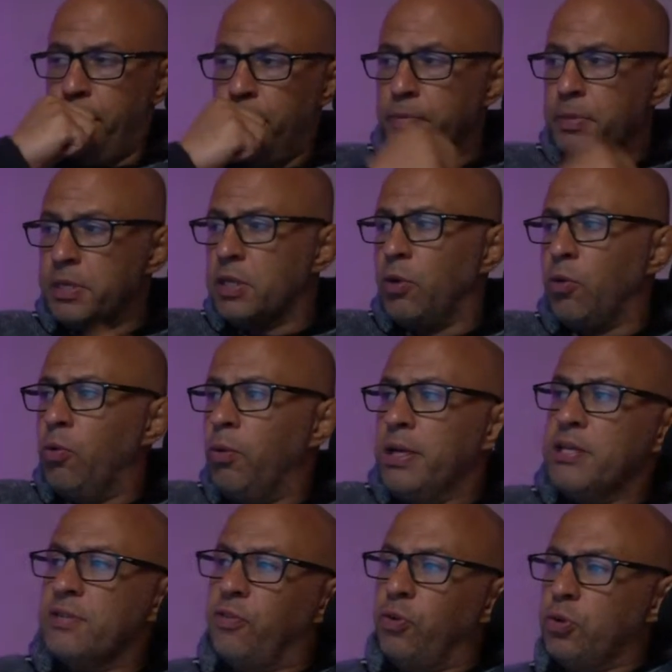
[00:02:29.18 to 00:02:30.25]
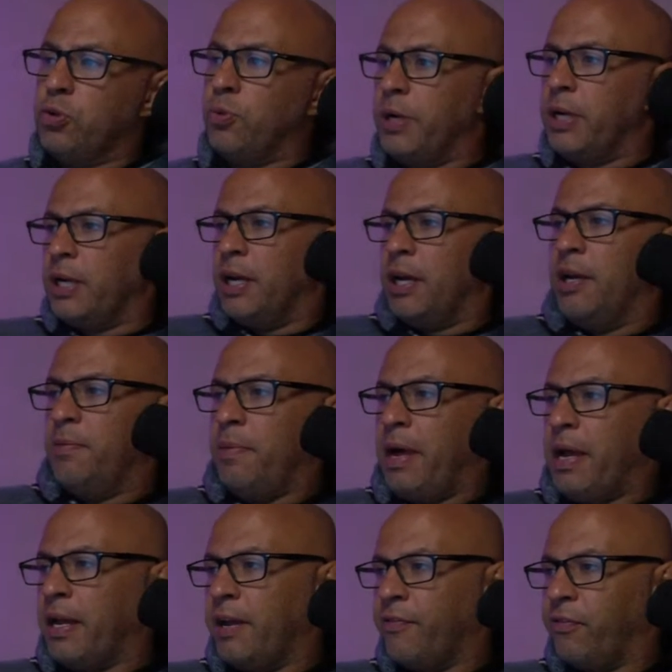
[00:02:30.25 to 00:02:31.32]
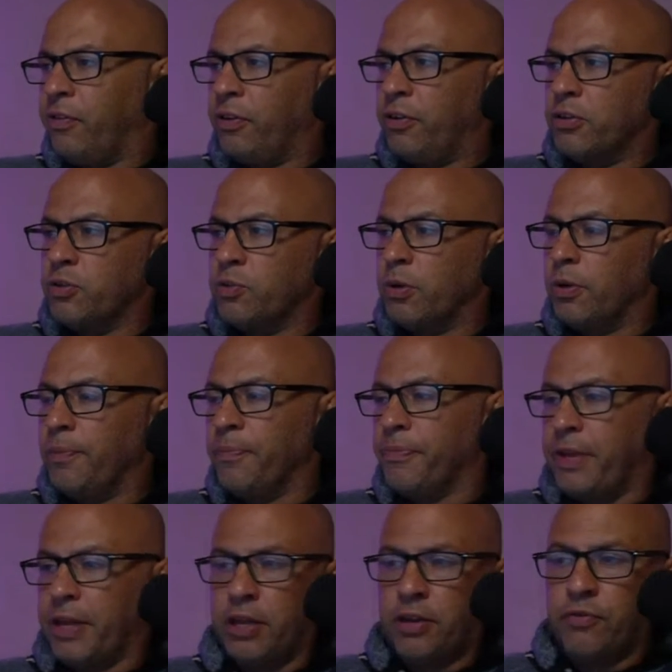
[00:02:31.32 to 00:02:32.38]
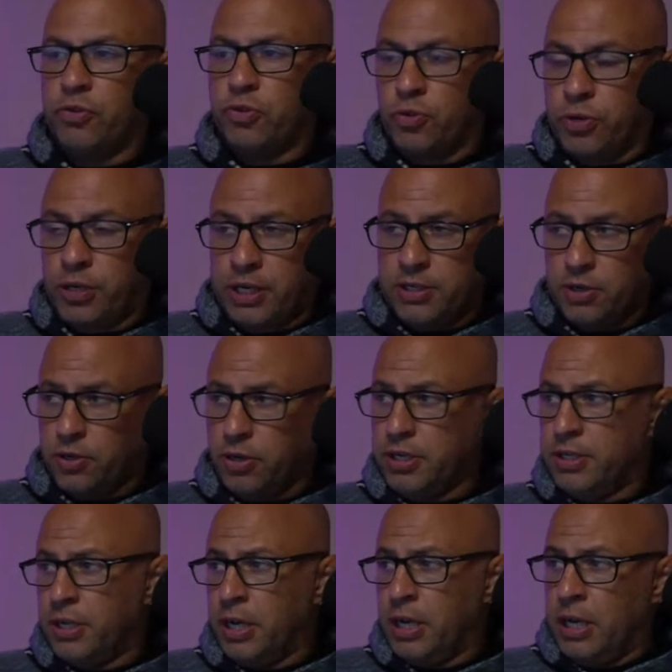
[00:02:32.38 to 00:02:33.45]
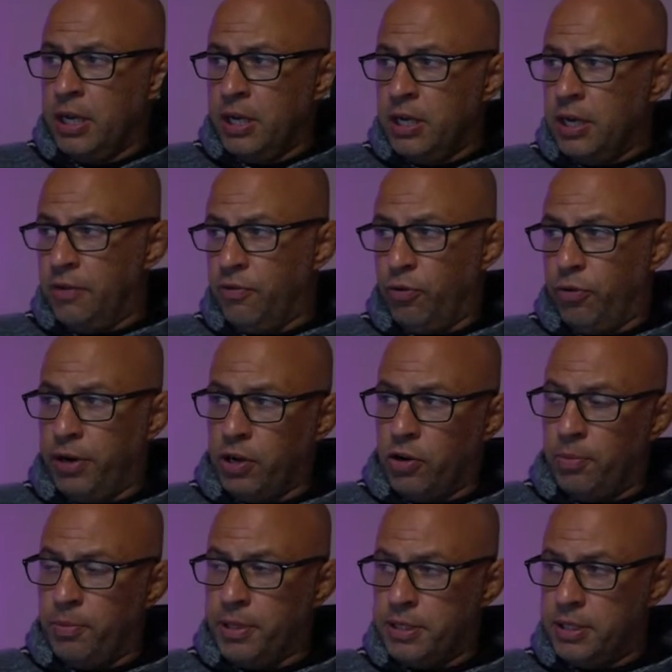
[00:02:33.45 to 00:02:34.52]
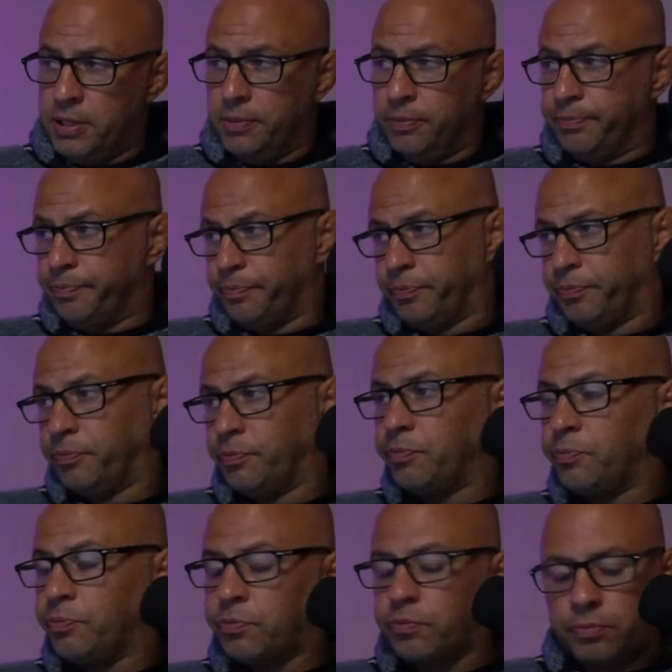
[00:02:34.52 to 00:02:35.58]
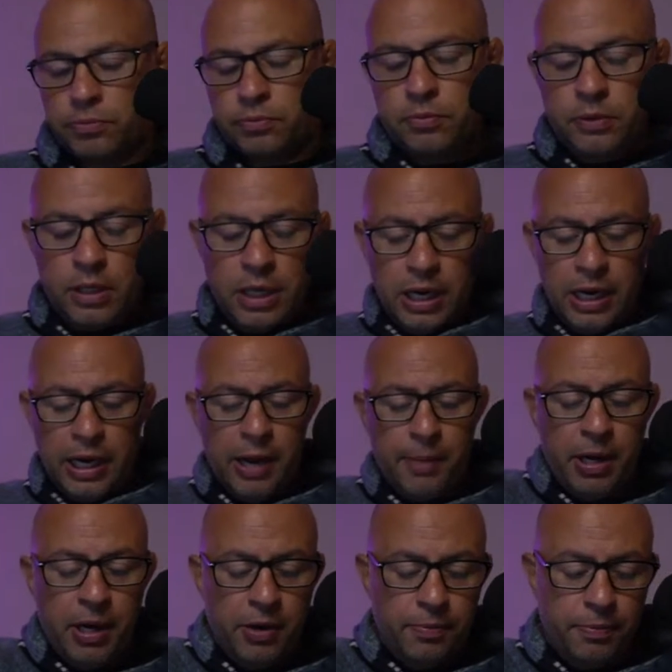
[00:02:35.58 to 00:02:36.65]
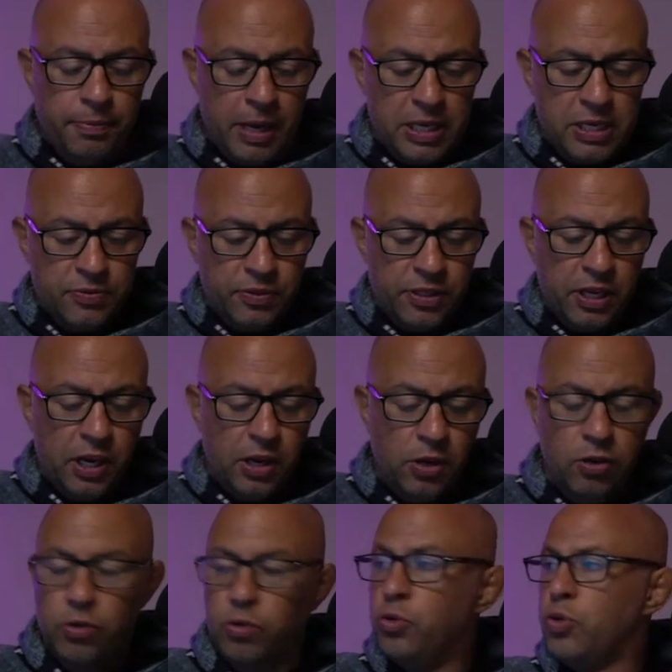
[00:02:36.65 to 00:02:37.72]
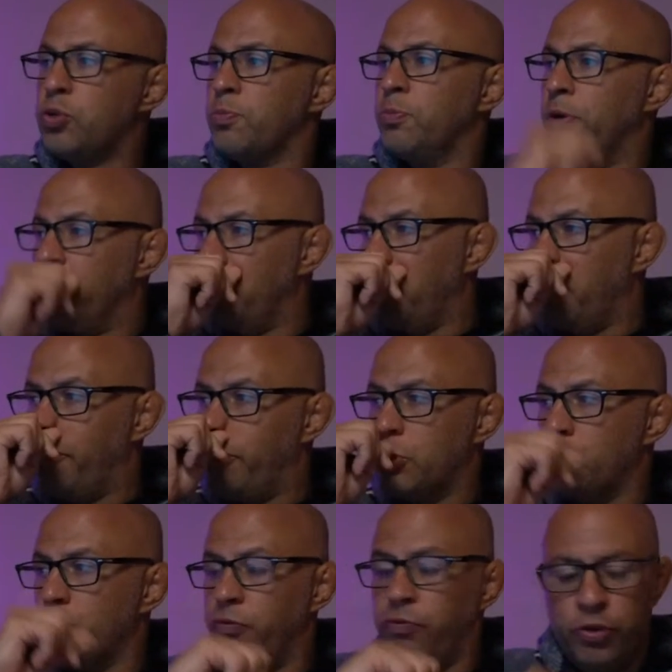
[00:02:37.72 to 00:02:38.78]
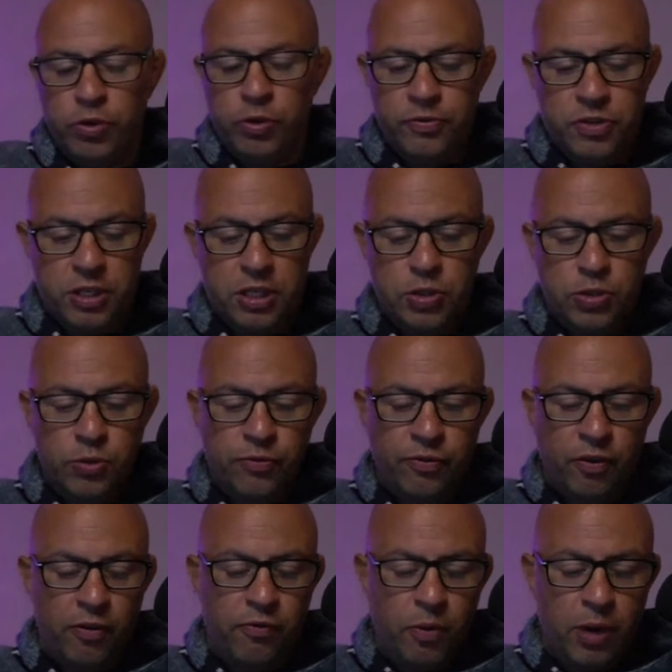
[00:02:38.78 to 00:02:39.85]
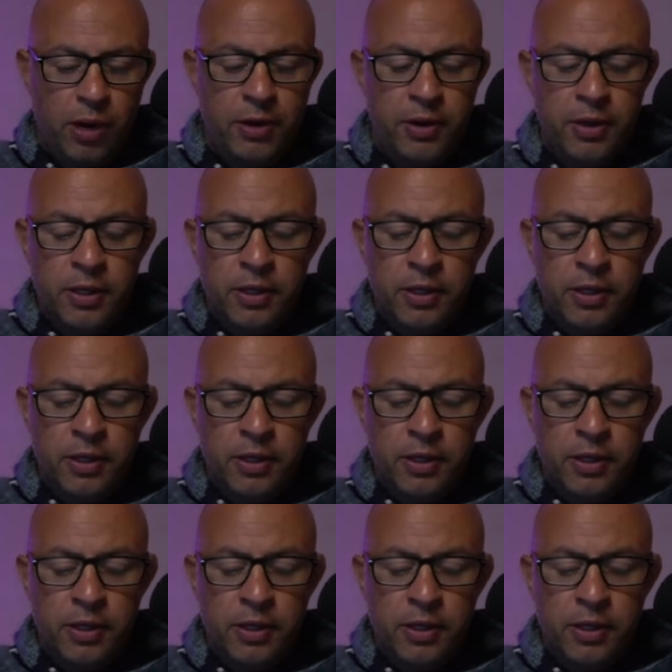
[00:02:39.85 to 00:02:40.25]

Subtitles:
Mr. Always 420 and Matt Heffler as well. Thank you for joining us, guys. I've already commented. How about Masvidal Usman official for UFC 251?